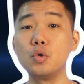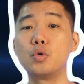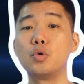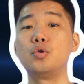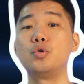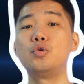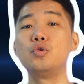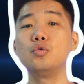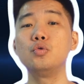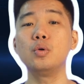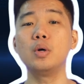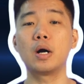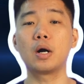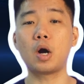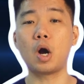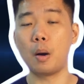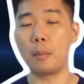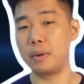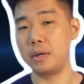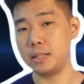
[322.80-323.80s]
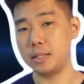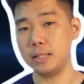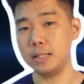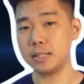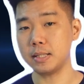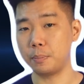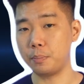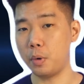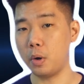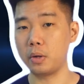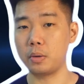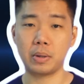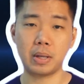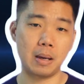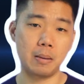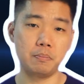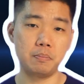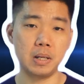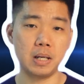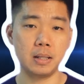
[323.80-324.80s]
could do a community support
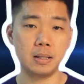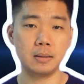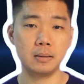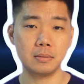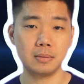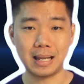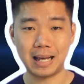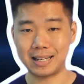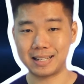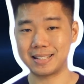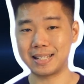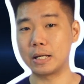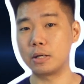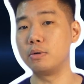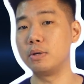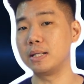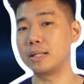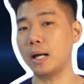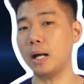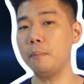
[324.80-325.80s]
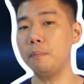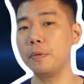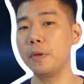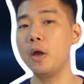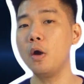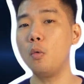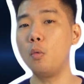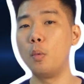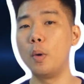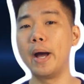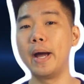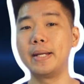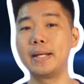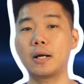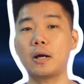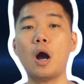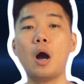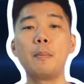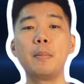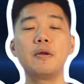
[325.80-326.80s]
campaign like Sayulita, where they
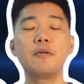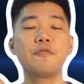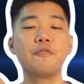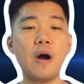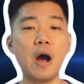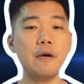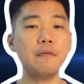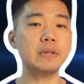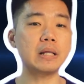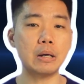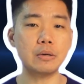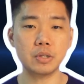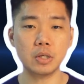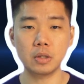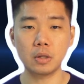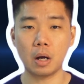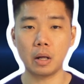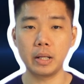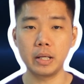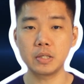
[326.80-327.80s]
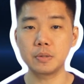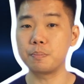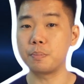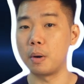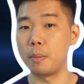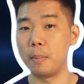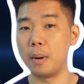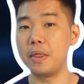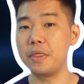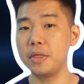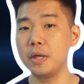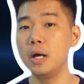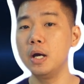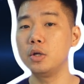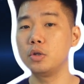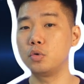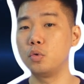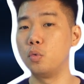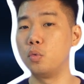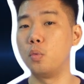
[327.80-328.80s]
commit $5,000 per month
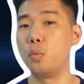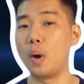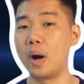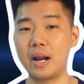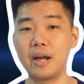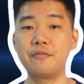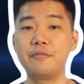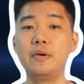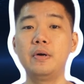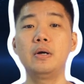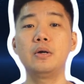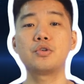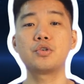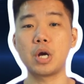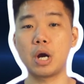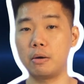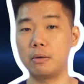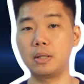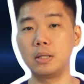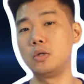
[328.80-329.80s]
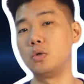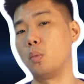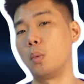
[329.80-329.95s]
to whatever charity you